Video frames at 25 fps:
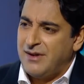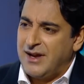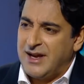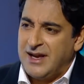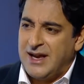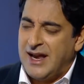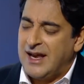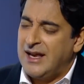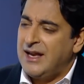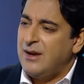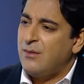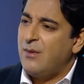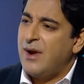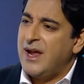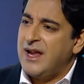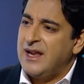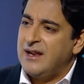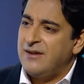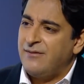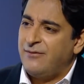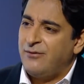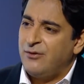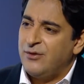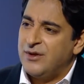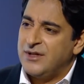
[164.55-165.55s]
in any
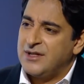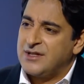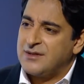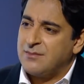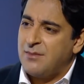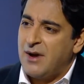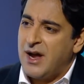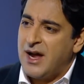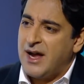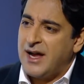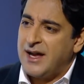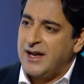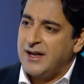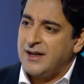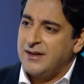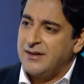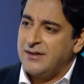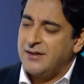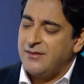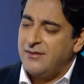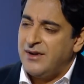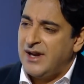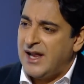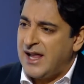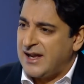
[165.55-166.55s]
way influenced by
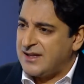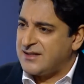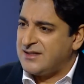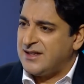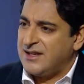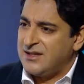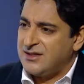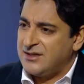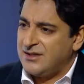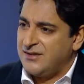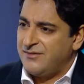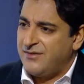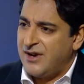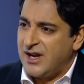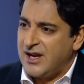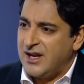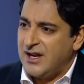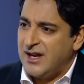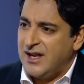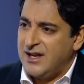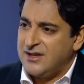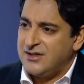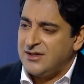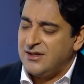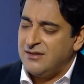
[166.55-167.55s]
the relaxation of
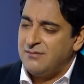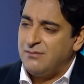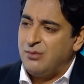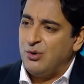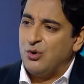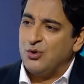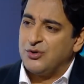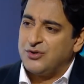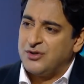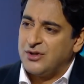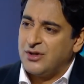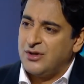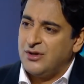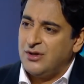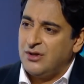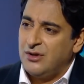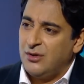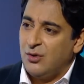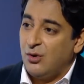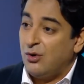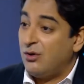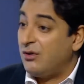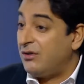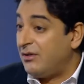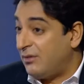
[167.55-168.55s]
regulation in Portugal
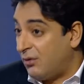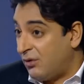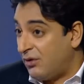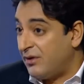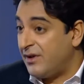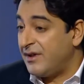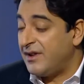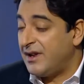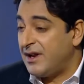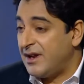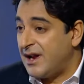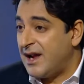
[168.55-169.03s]
or, or in the